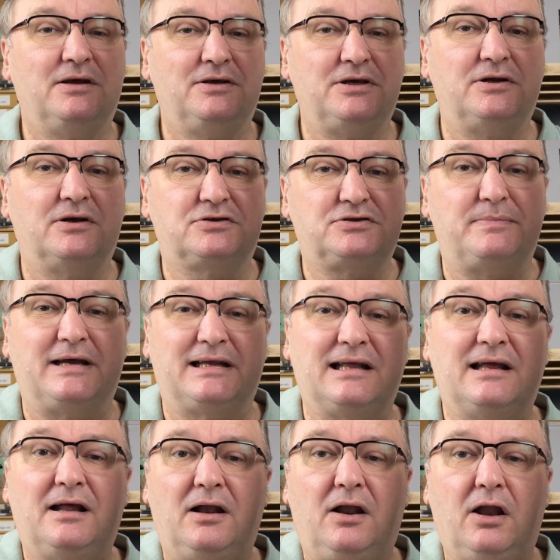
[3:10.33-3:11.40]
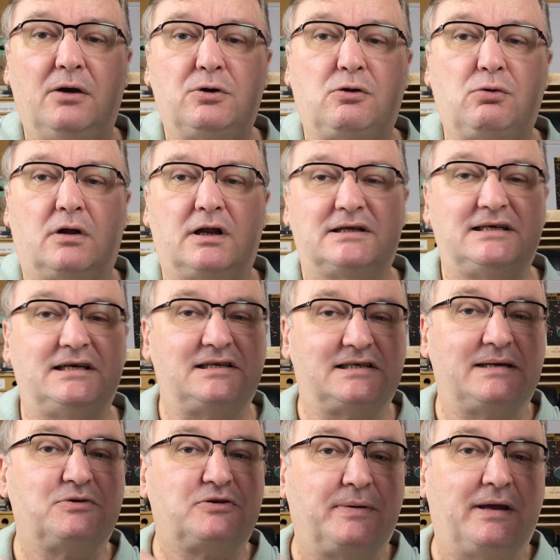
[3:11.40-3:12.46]
to make lower quality
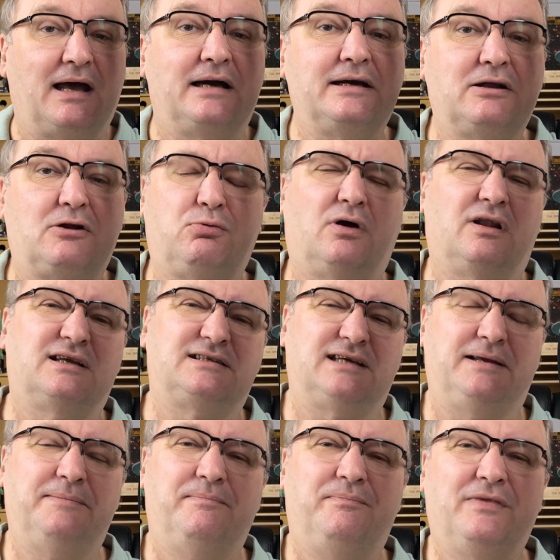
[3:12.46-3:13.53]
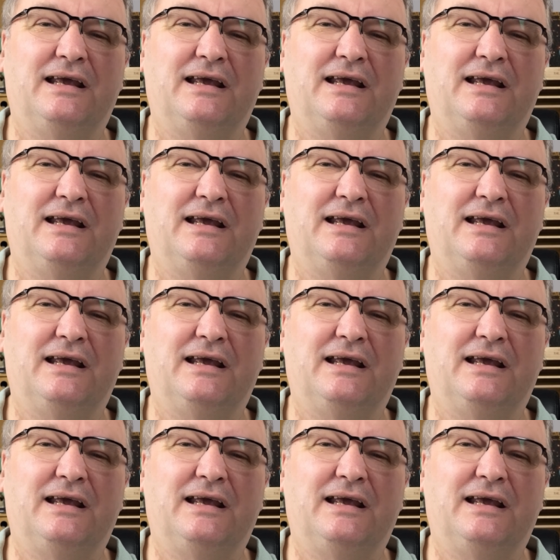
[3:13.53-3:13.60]
seem to be higher quality,